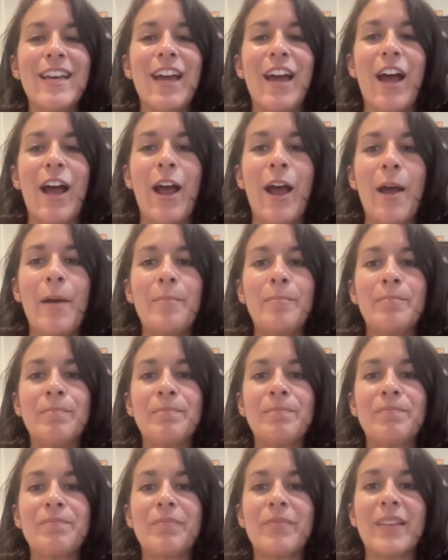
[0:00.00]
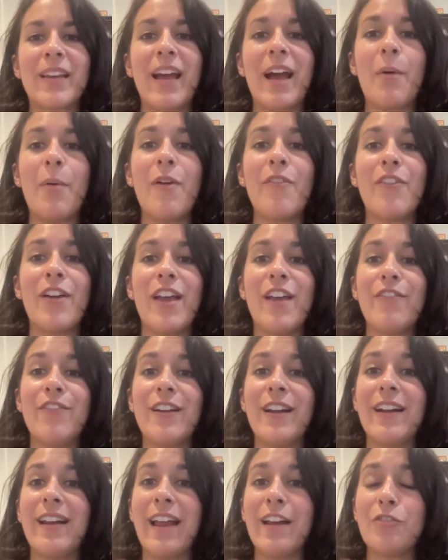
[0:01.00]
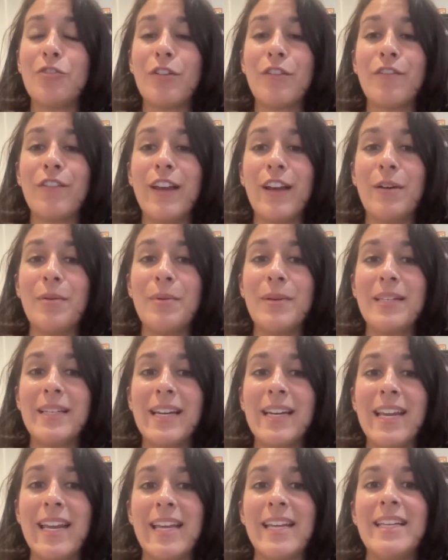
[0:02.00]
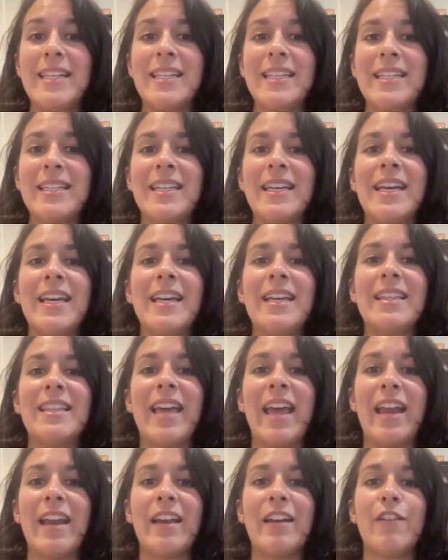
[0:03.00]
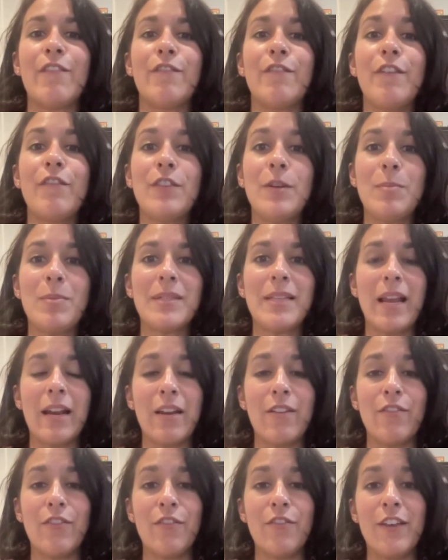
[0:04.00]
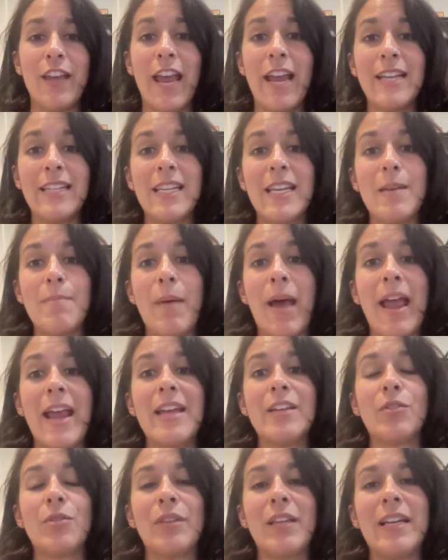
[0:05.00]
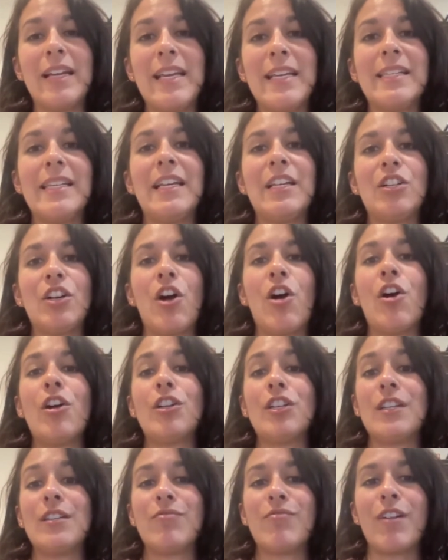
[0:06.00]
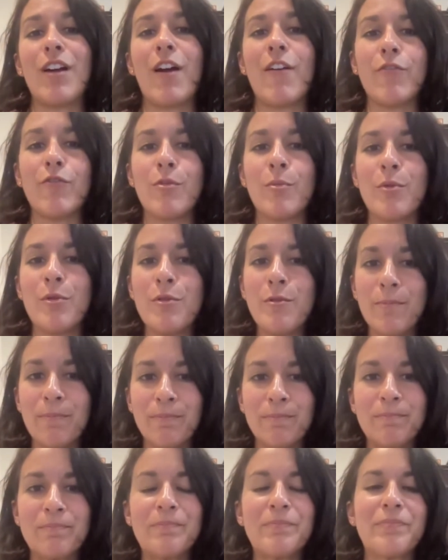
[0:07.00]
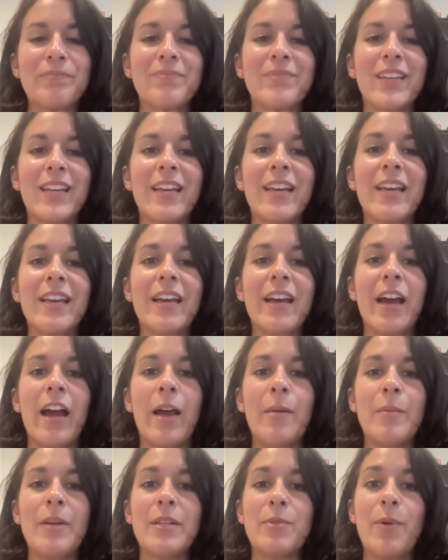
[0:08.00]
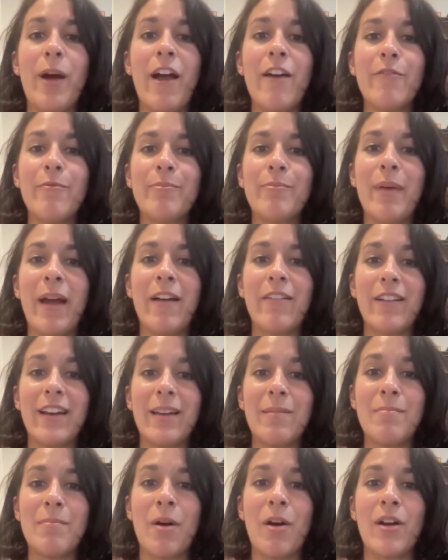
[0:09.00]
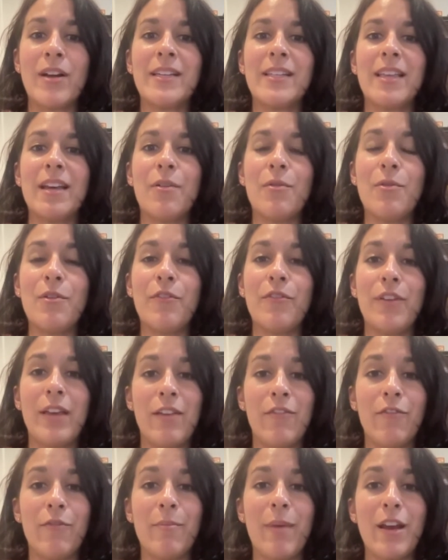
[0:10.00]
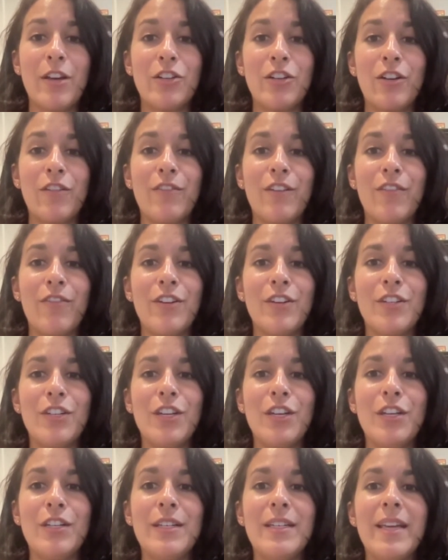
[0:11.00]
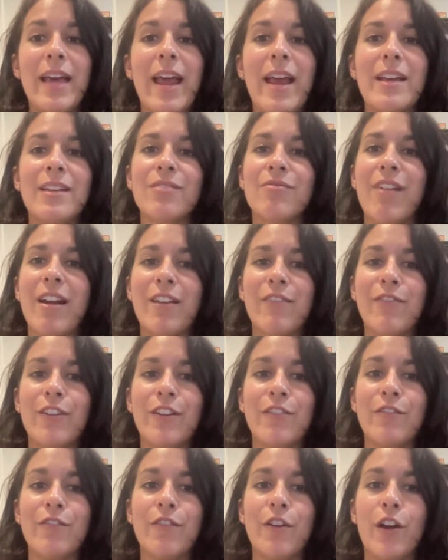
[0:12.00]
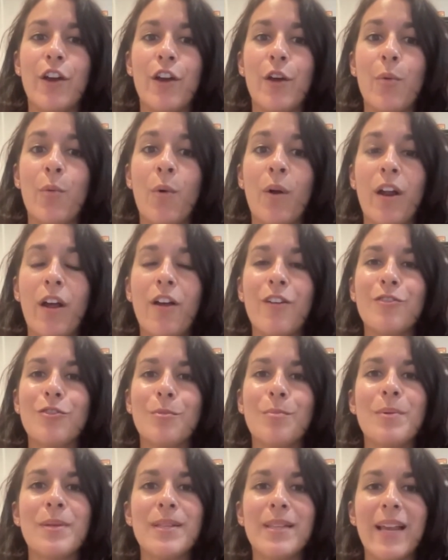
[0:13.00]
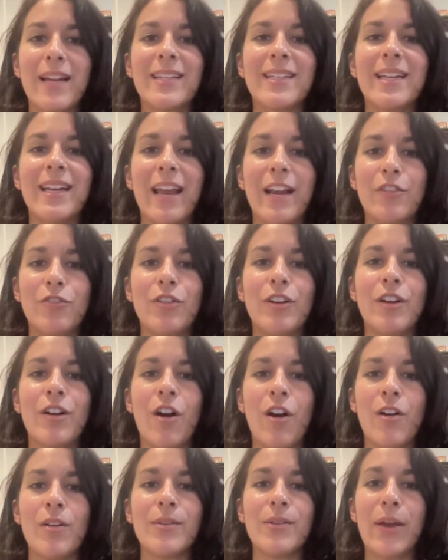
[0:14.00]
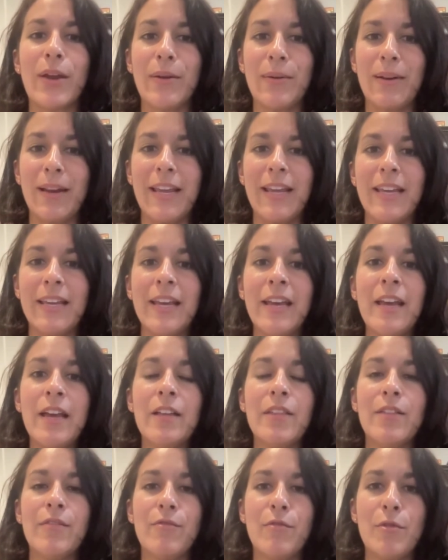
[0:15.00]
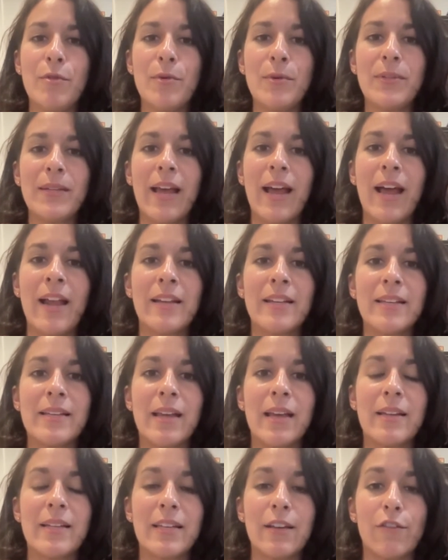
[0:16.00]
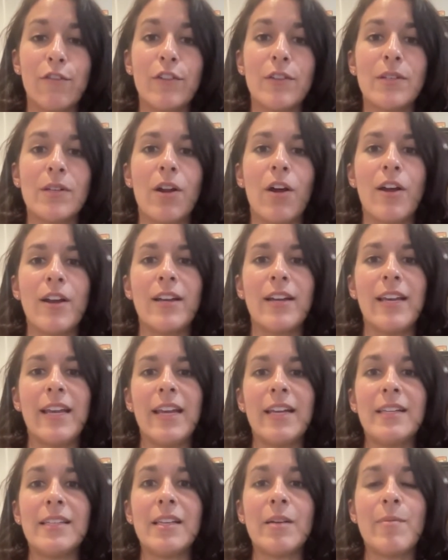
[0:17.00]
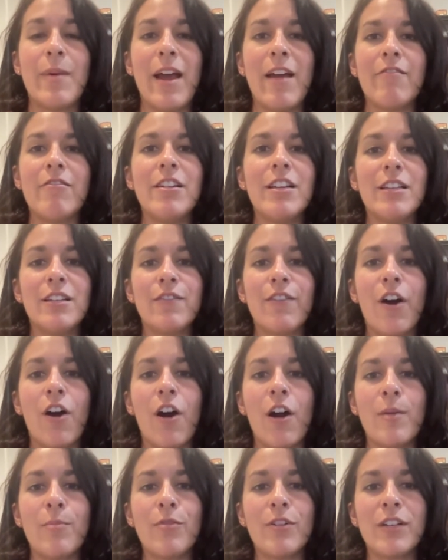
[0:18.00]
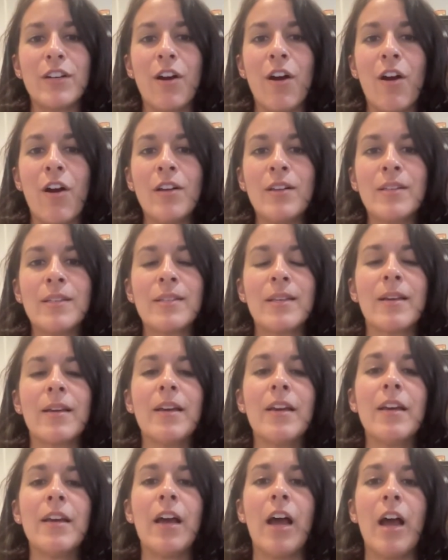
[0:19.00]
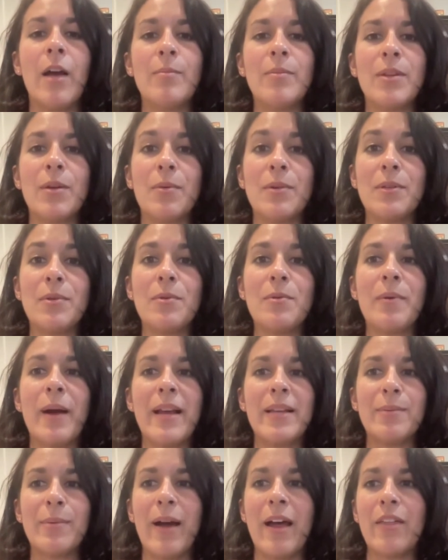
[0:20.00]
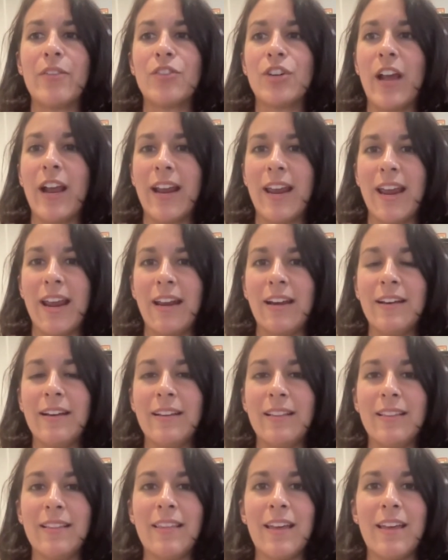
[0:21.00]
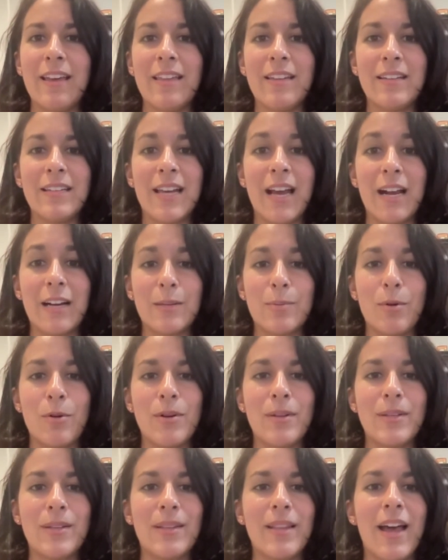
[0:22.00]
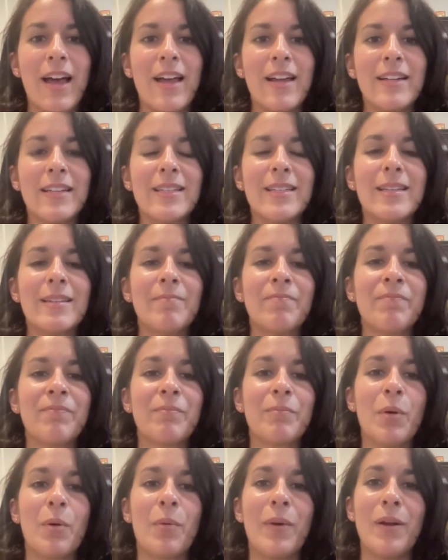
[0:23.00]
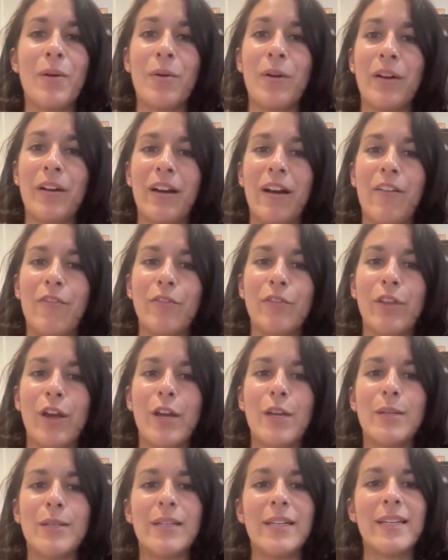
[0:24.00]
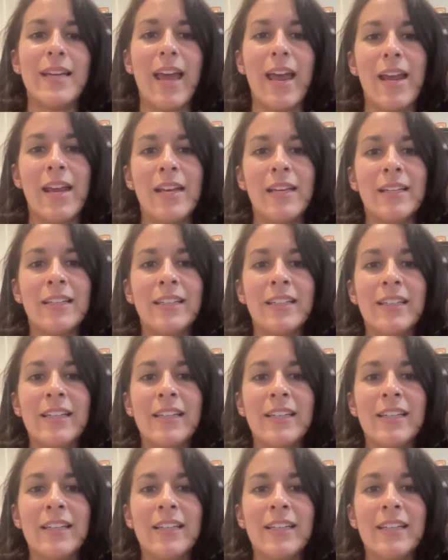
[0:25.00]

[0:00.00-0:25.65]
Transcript: However, if an electric vehicle is leased, then 50% of the VAT paid on the leasing charge is recoverable. It's worth bearing in mind that all of the information I've given to you today is relevant for 100% electric cars only. The rules can differ slightly in some areas for hybrid cars, so it's always worth checking the tax points on that, but we're not going to cover those today.